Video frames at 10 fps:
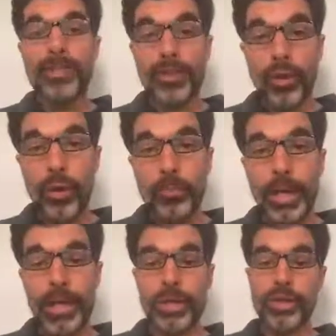this
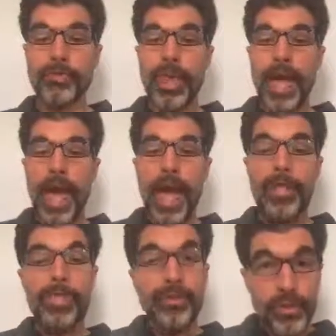homepage.
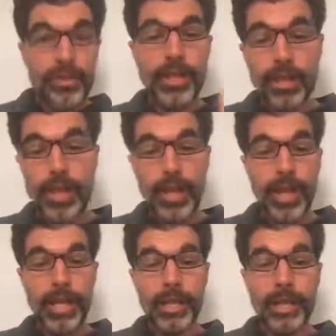And the first thing that I
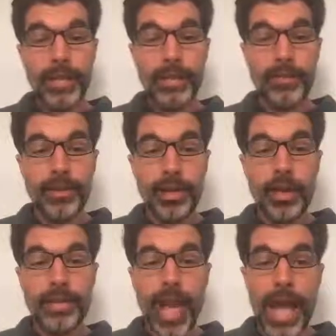like is the
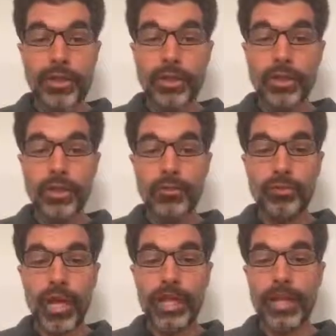call to action
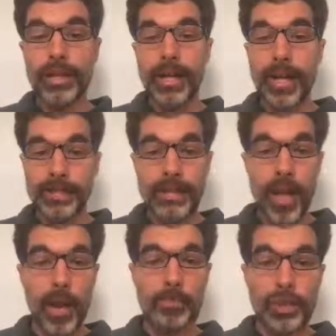right here at the
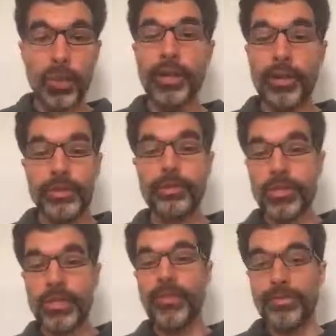top. Join us and
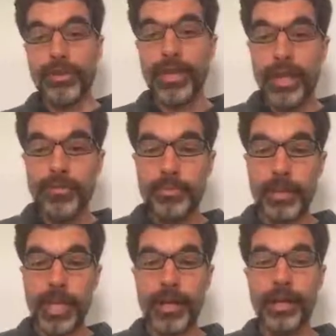receive a free gift
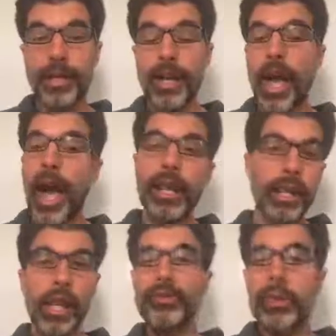planner. I
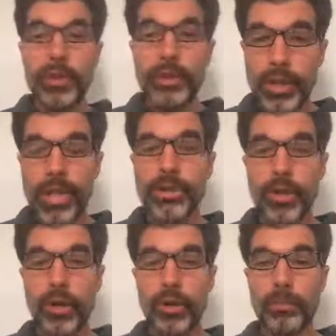love it when you get
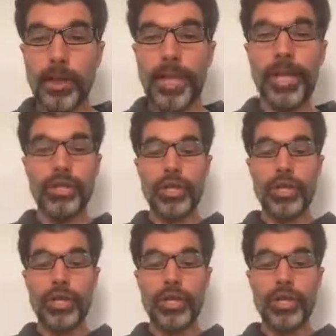to a homepage